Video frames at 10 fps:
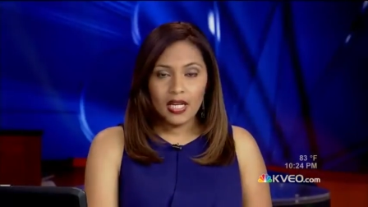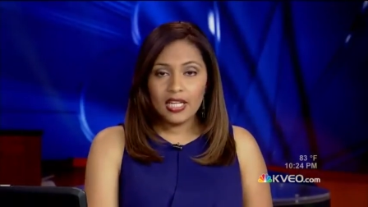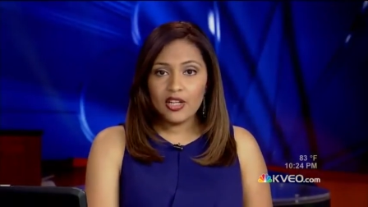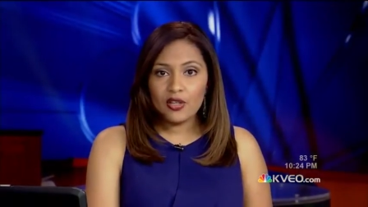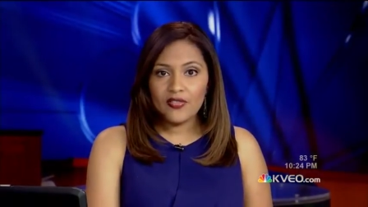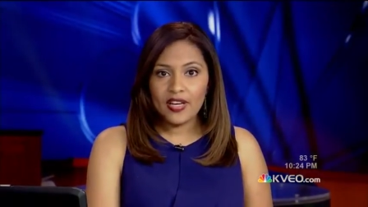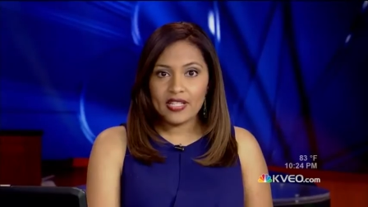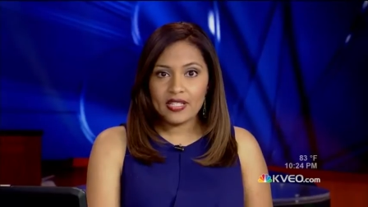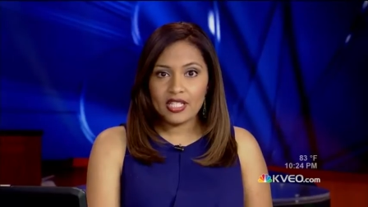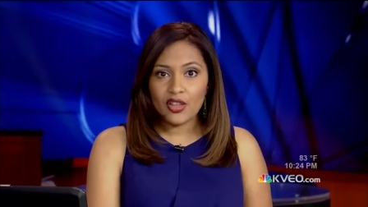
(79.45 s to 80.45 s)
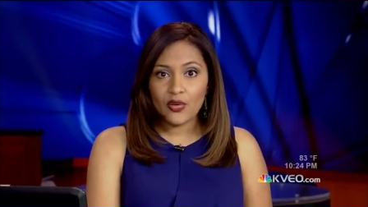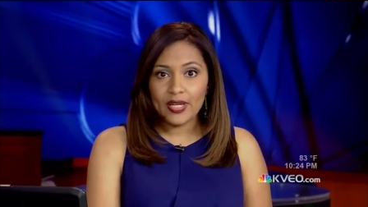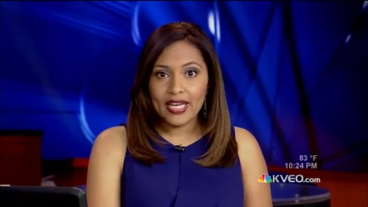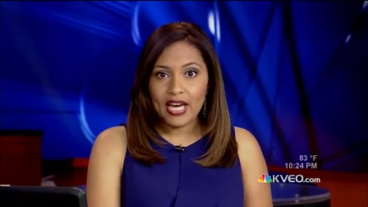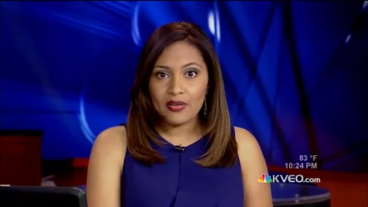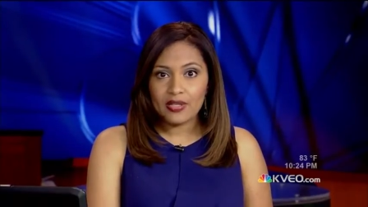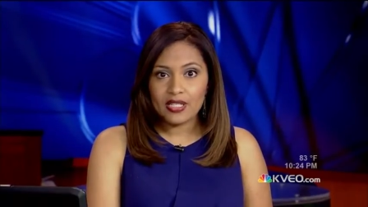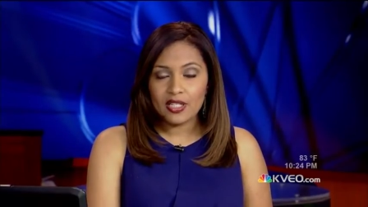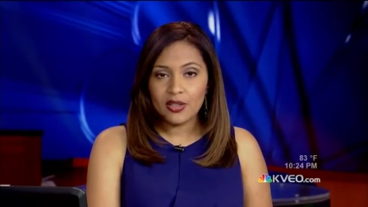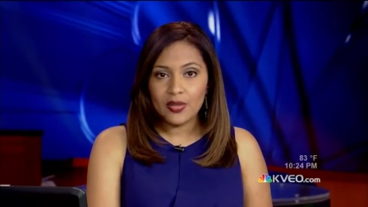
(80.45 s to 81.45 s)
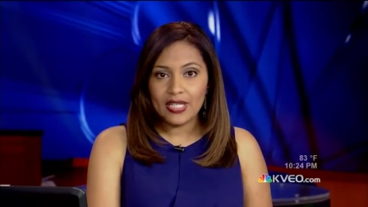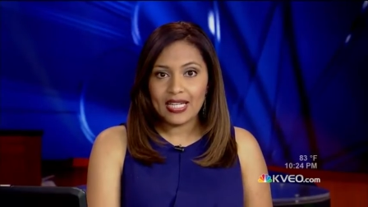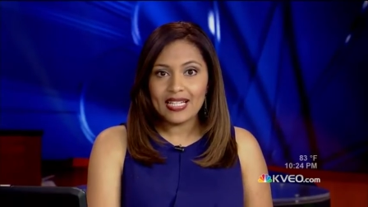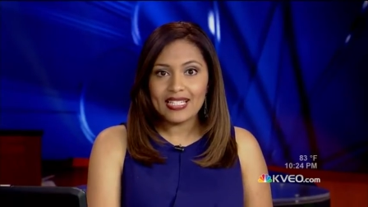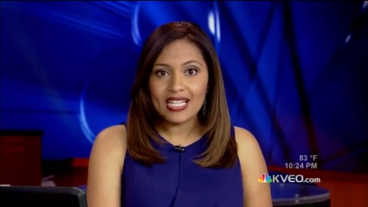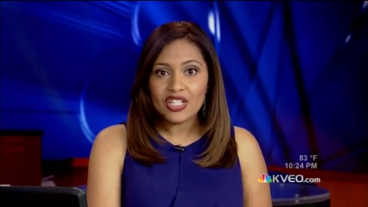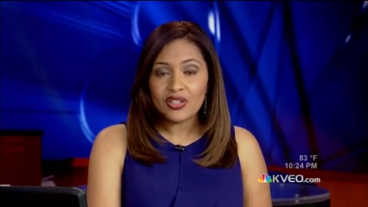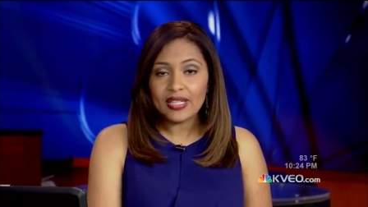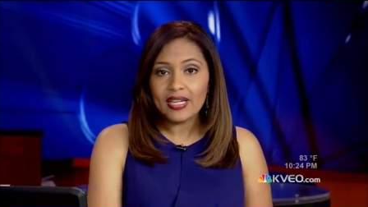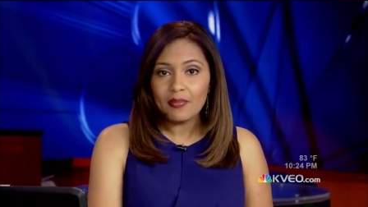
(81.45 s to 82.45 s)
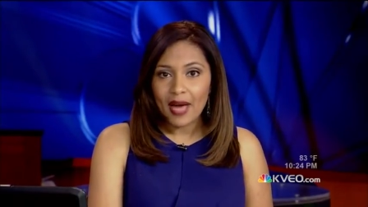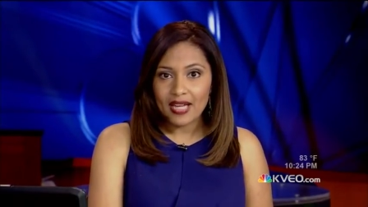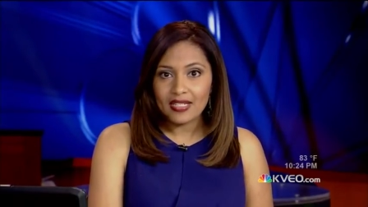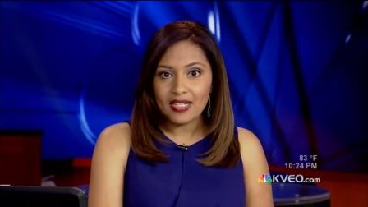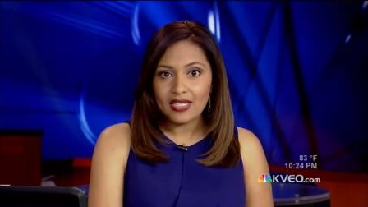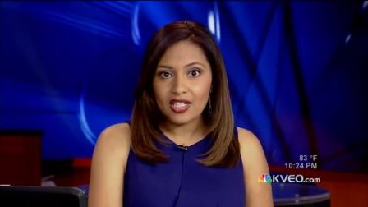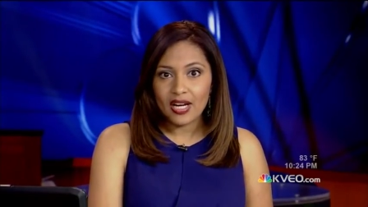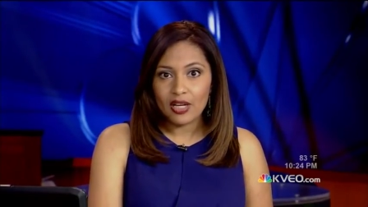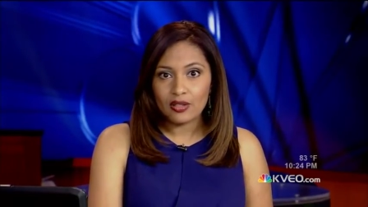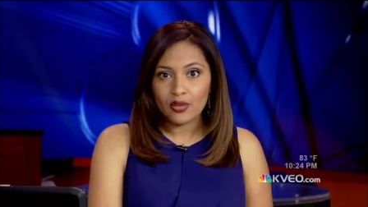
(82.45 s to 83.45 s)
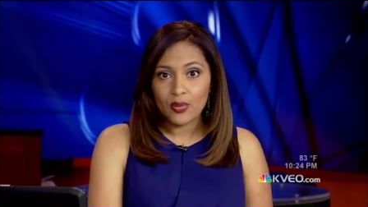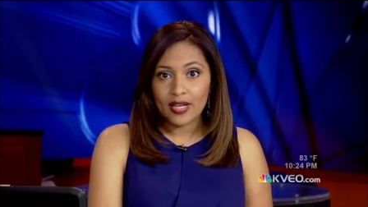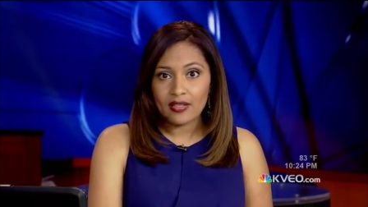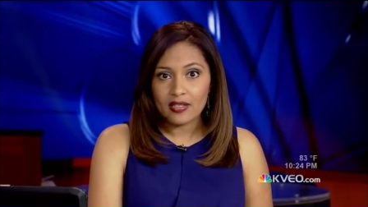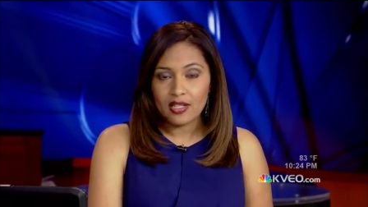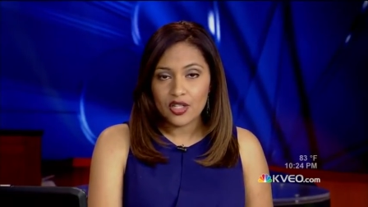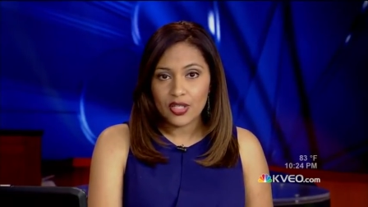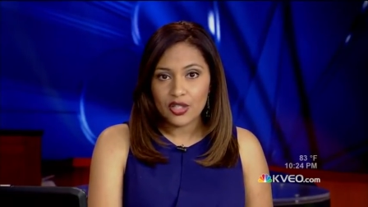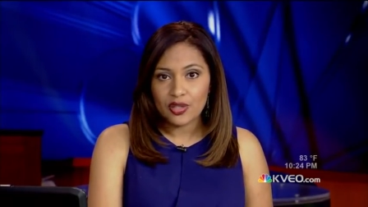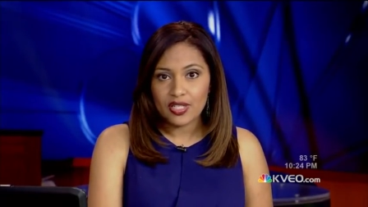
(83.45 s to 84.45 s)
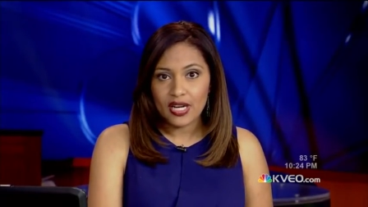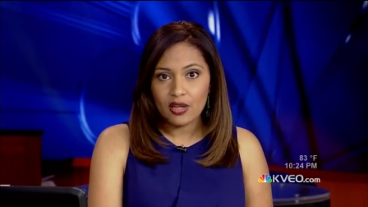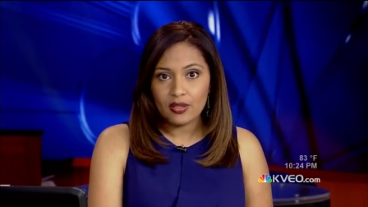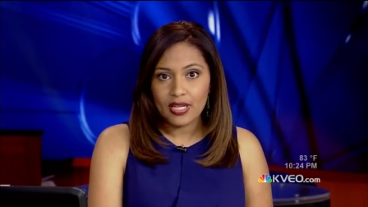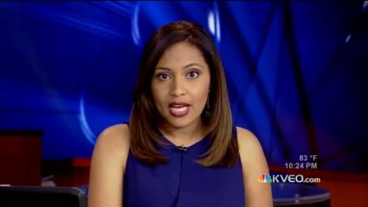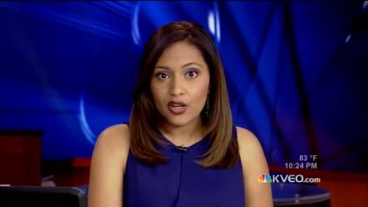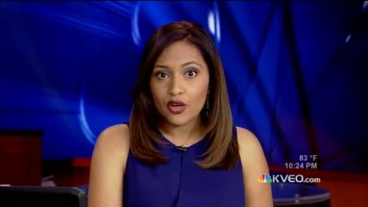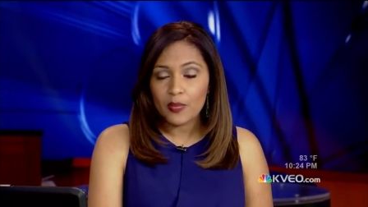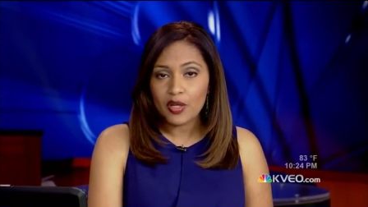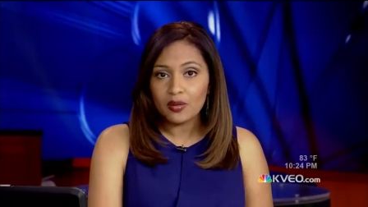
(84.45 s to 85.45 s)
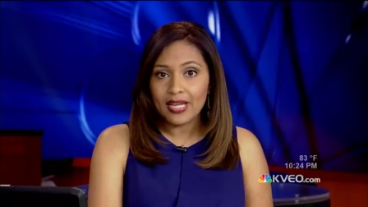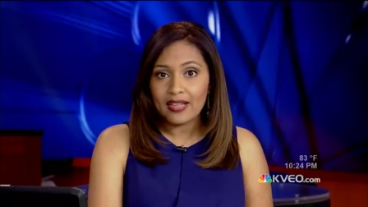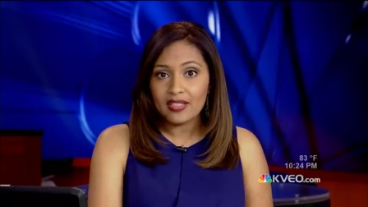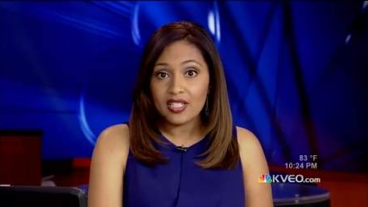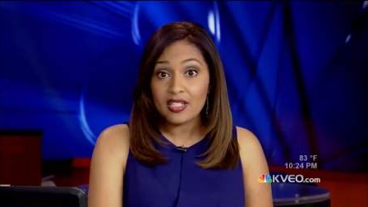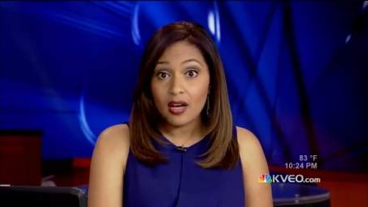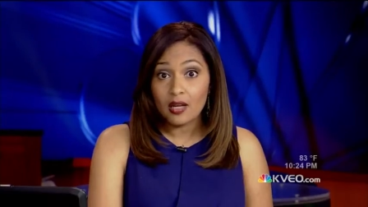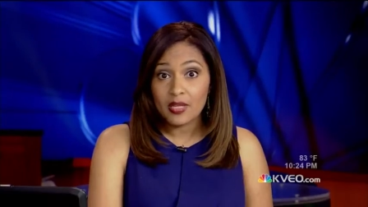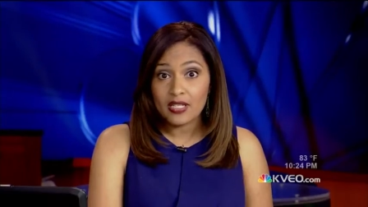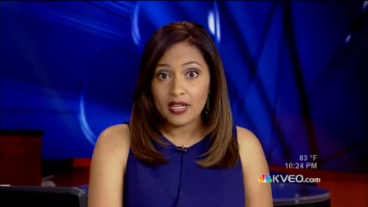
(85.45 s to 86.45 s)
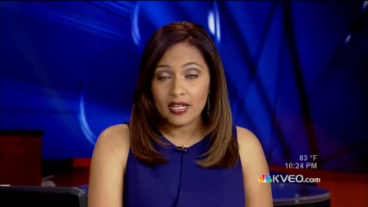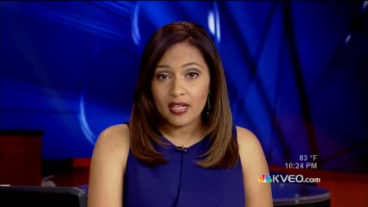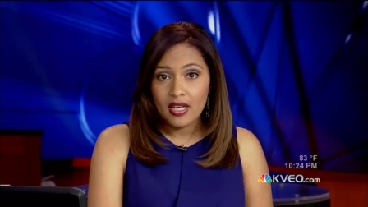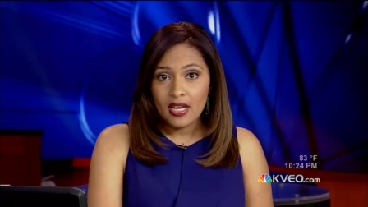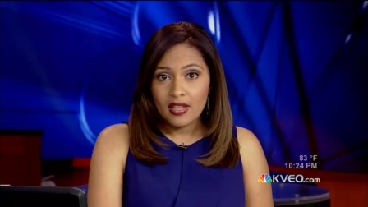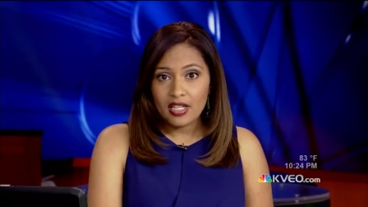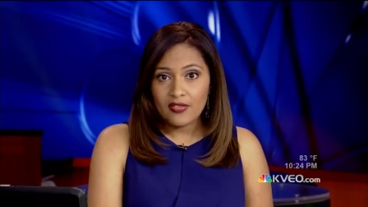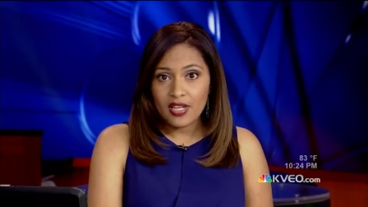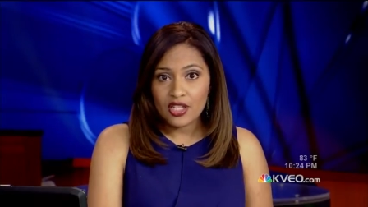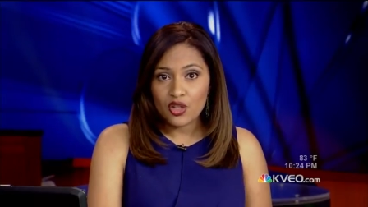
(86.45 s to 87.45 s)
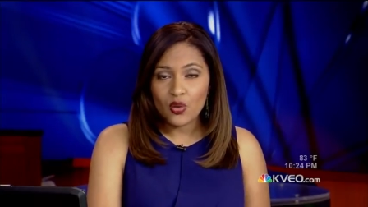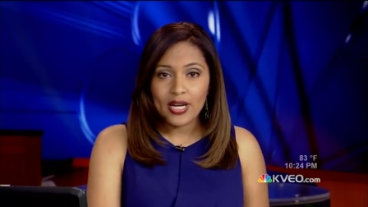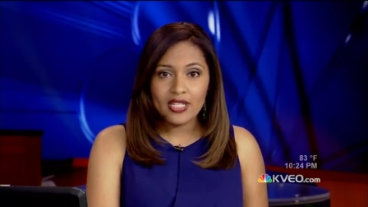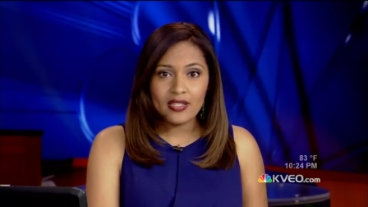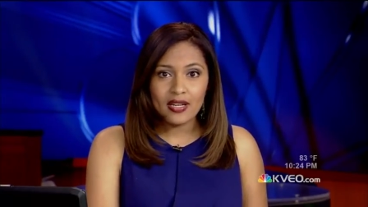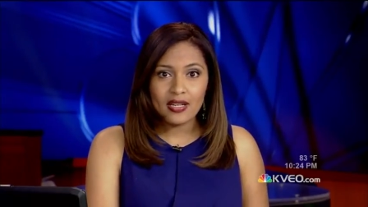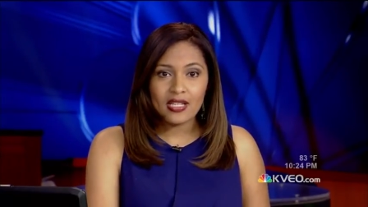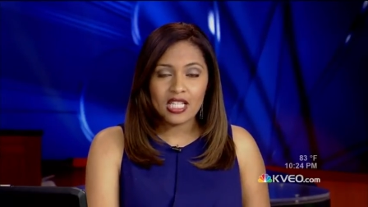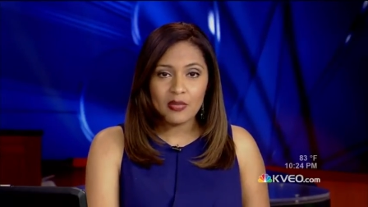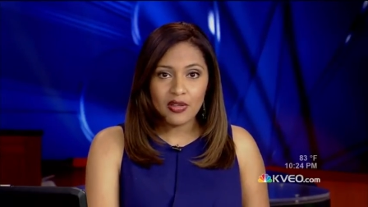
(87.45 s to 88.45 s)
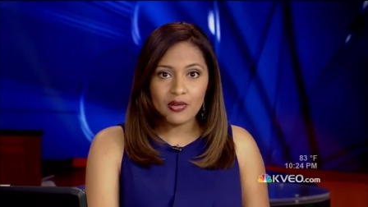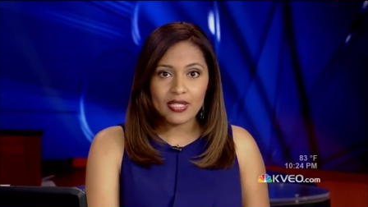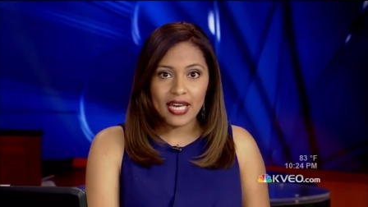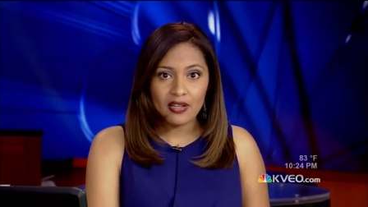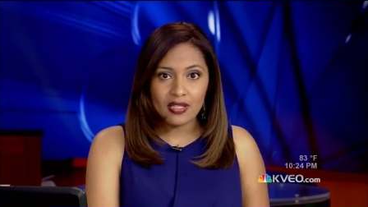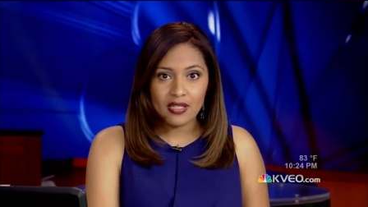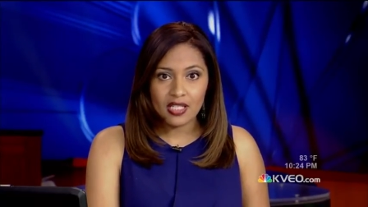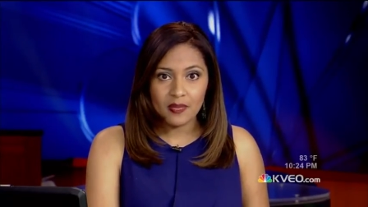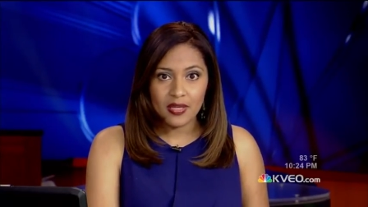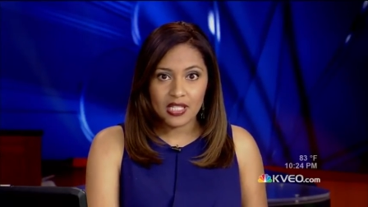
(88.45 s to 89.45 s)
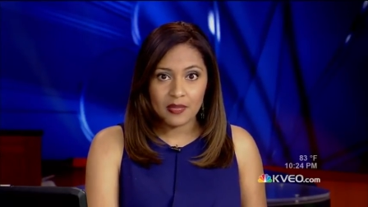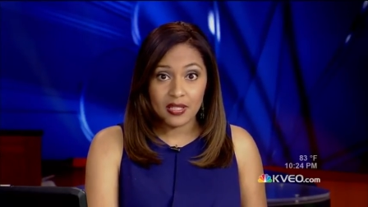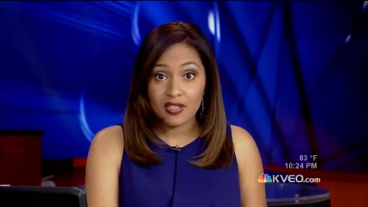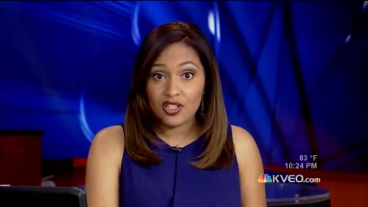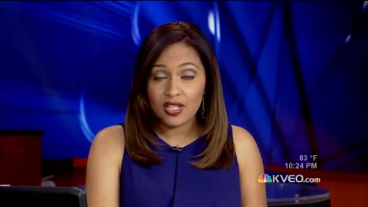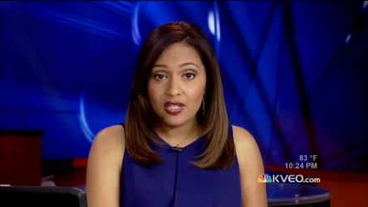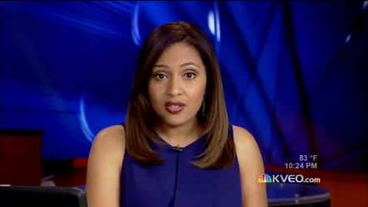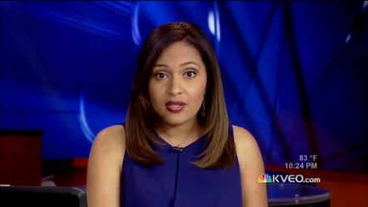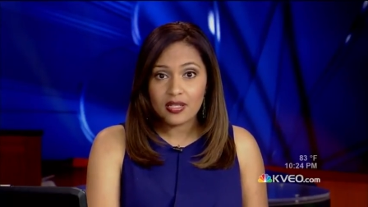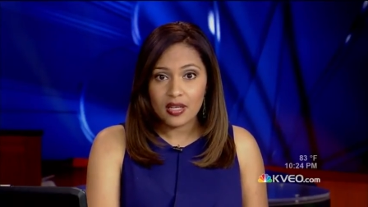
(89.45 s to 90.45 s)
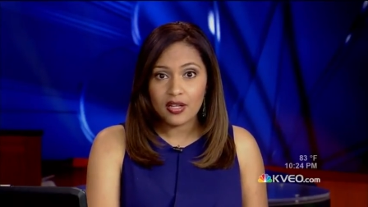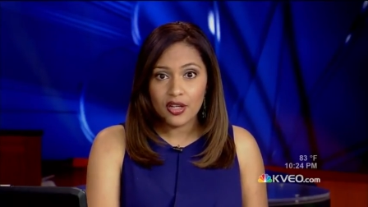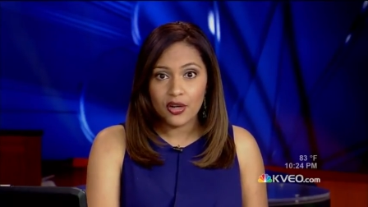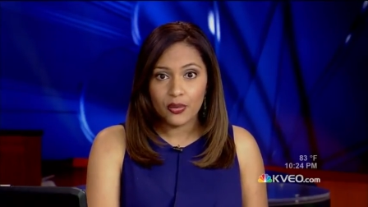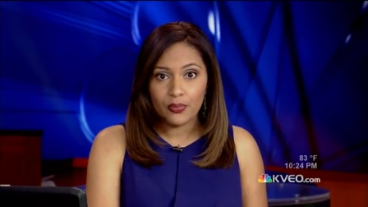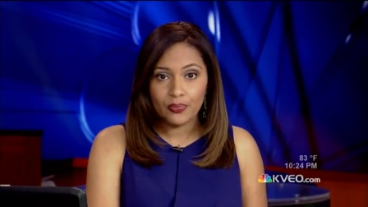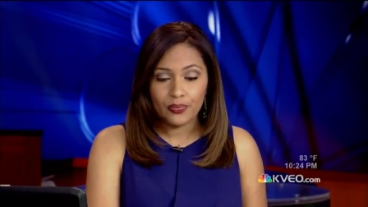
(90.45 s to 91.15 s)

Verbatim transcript: Licon faces three counts, including intentionally abandoning a child, reckless injury to a child, and criminal negligent homicide. The defense tried to get some of those counts dismissed, but the judge said no.